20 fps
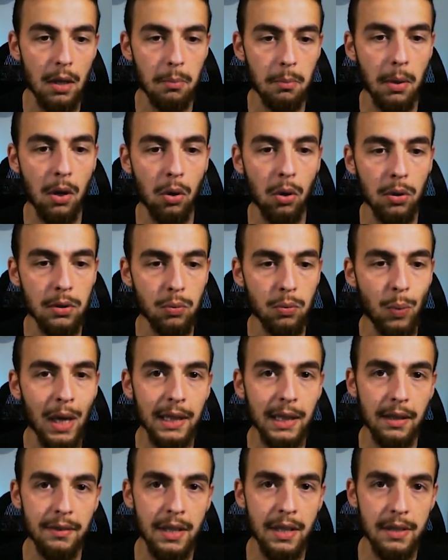because
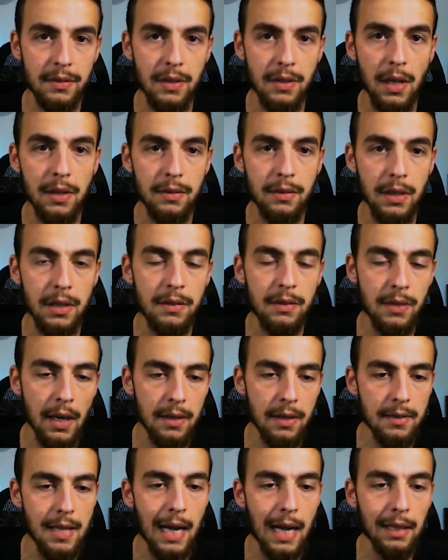what this says, it
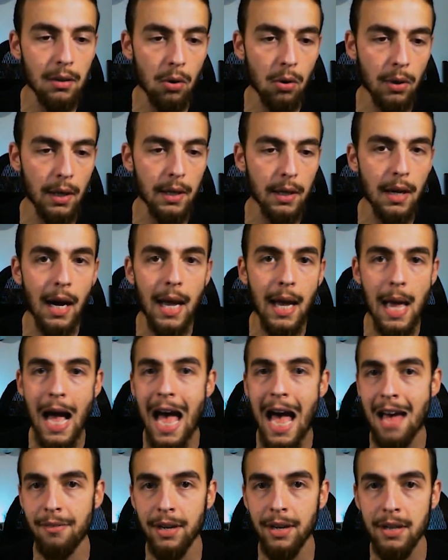says that okay, I
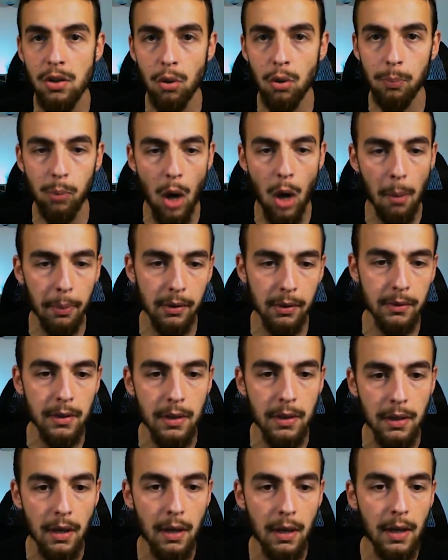have a new
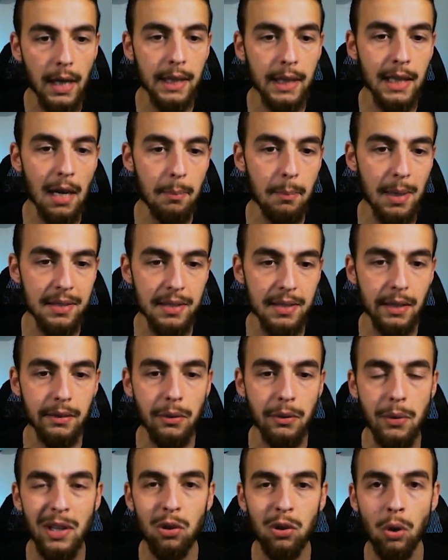property and I
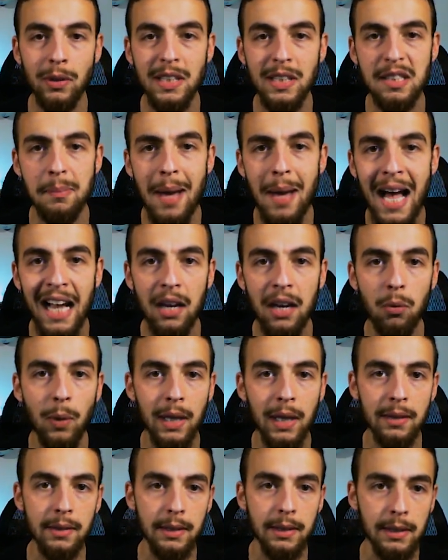basically return it back
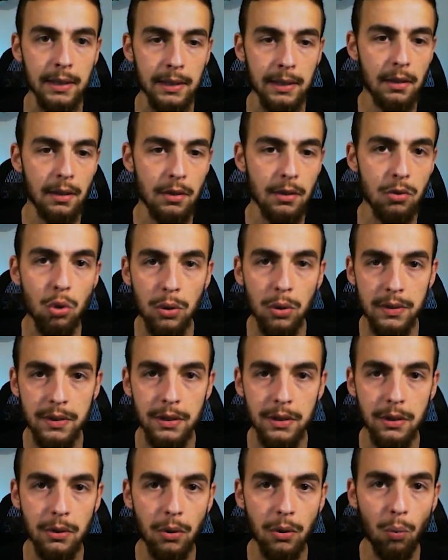when the
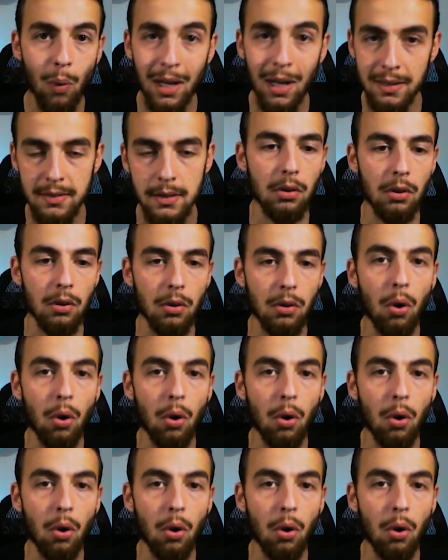user wants it,